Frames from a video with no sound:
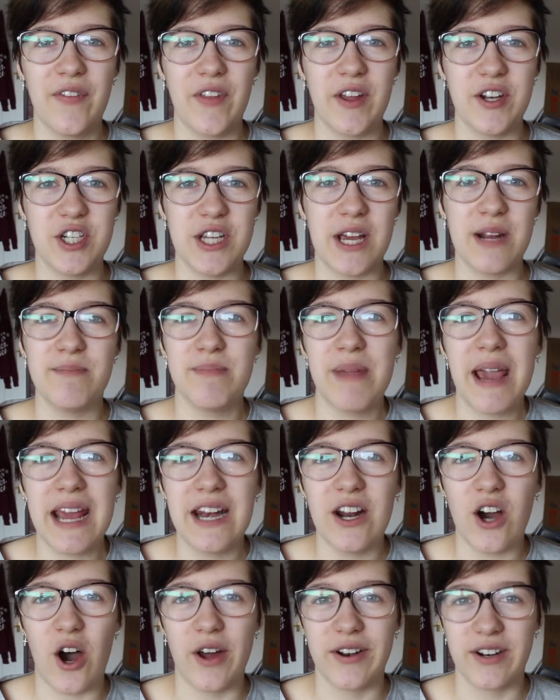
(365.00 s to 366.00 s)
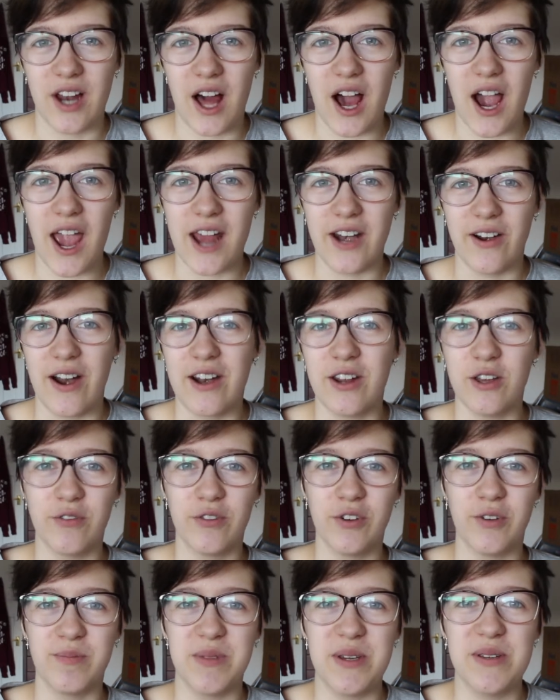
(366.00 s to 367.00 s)
that she had made online or any
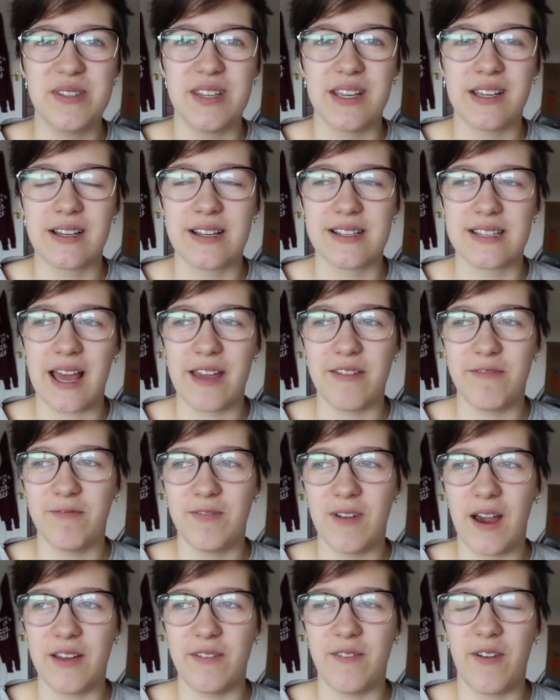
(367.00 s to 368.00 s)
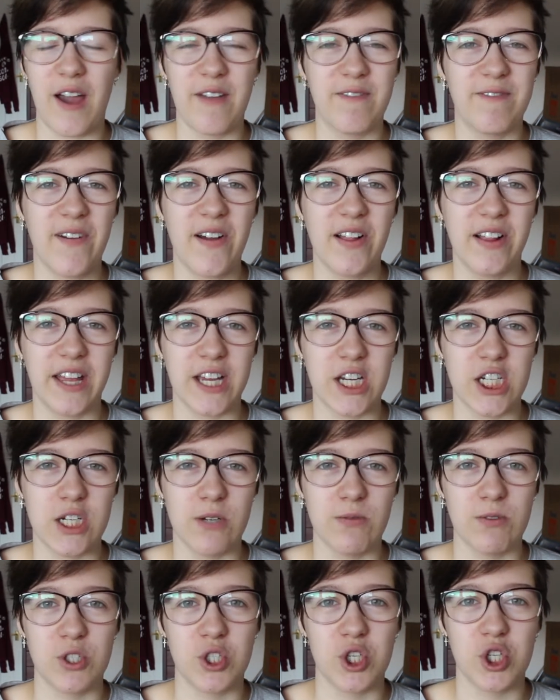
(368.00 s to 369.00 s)
of her music, because I felt like
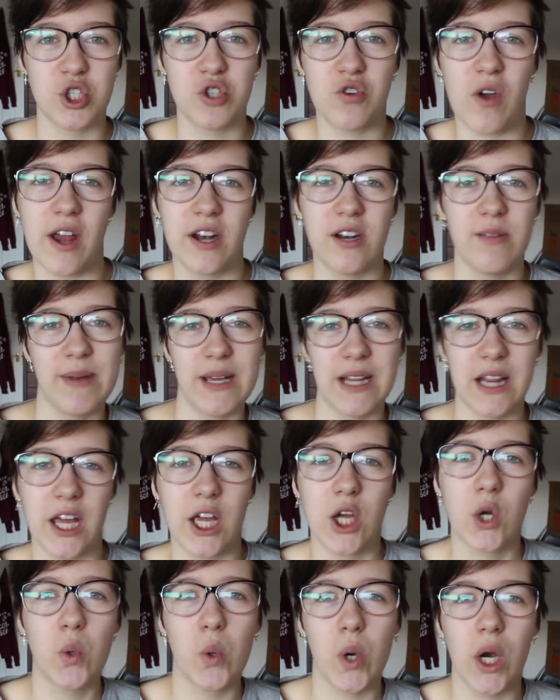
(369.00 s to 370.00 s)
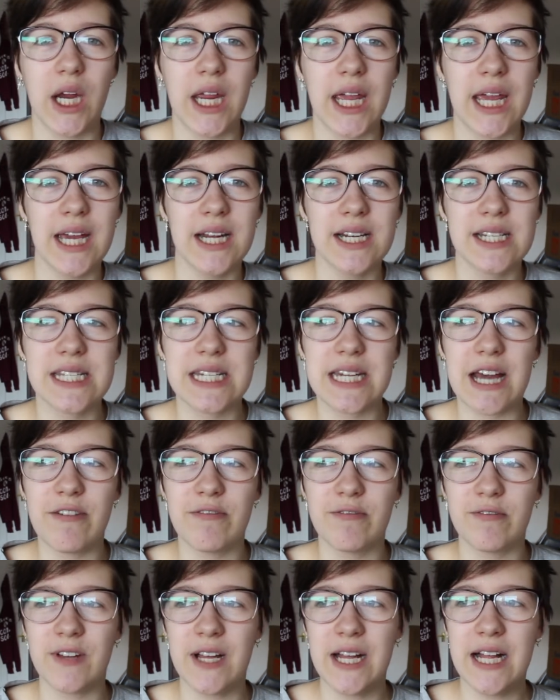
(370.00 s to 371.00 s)
she was just trying to be like quirky and
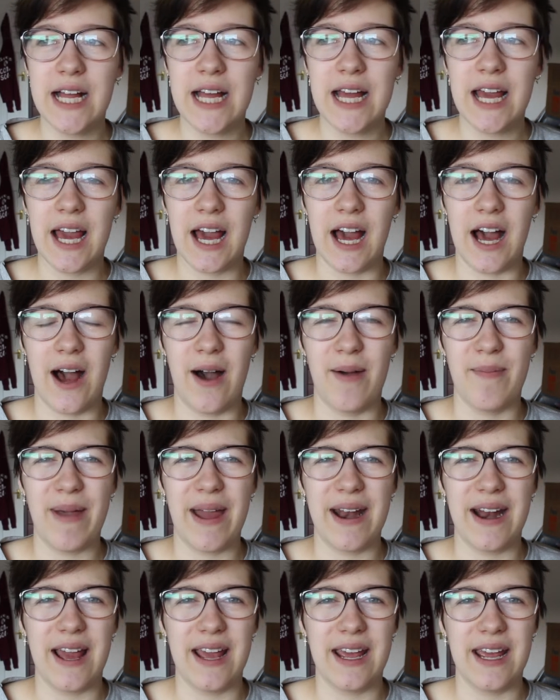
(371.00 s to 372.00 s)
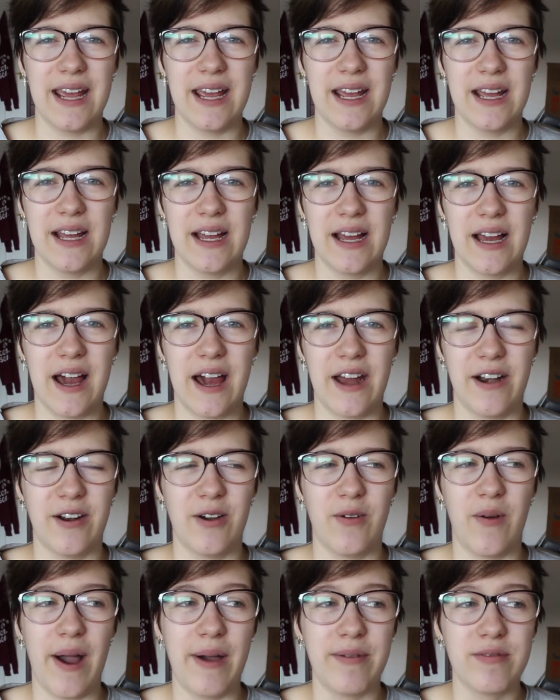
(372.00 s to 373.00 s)
stuff. And I don't
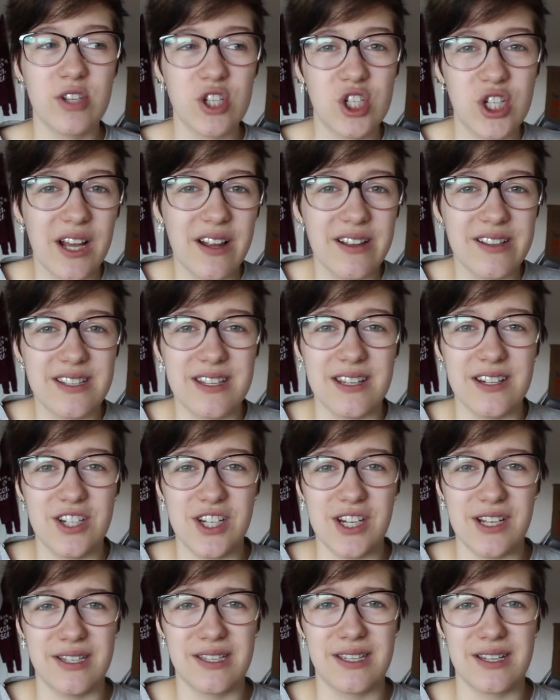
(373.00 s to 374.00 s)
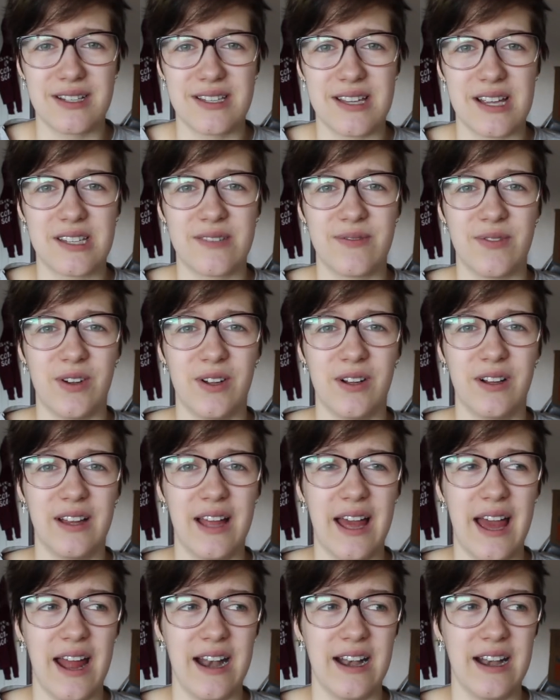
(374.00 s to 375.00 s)
know, I was jealous that she's
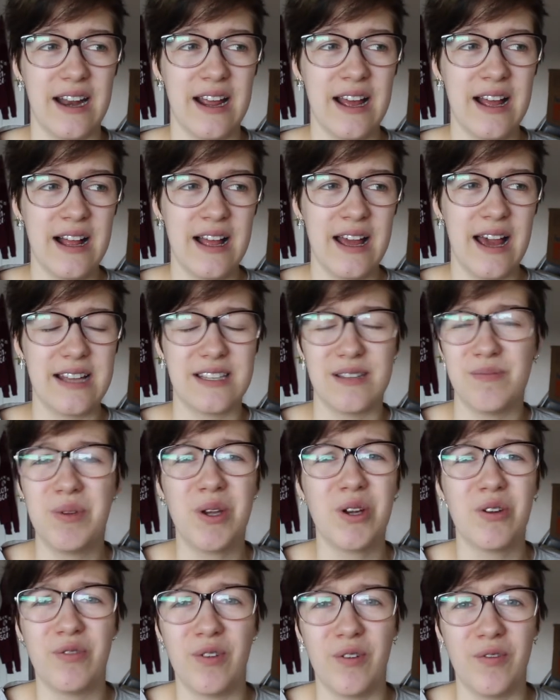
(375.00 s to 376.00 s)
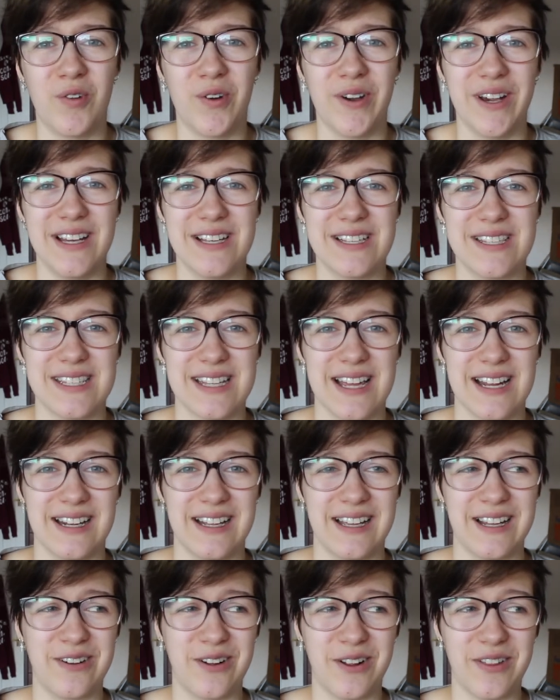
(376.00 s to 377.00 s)
successful and has a beautiful voice and
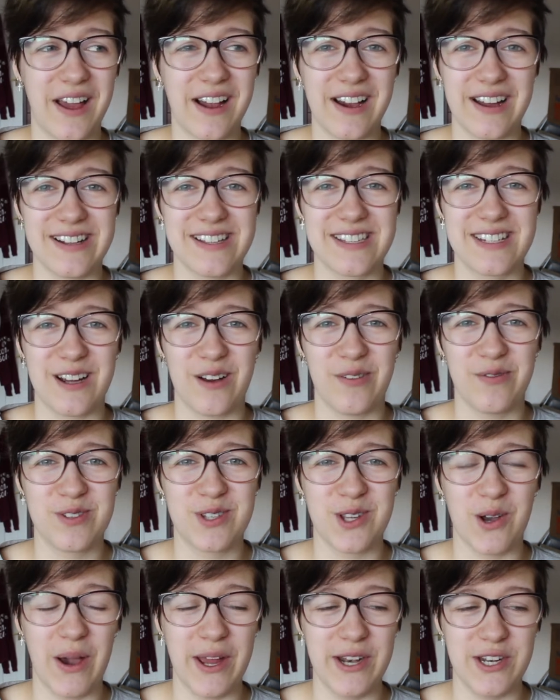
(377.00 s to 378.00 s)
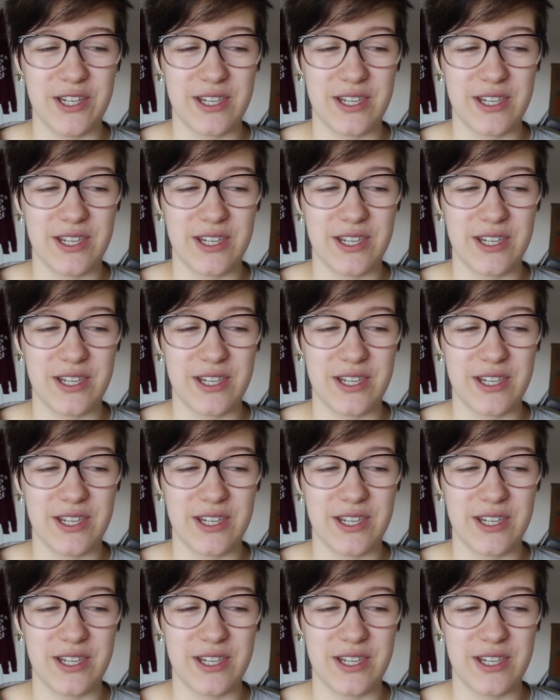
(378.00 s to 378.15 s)
like all that kind of stuff, so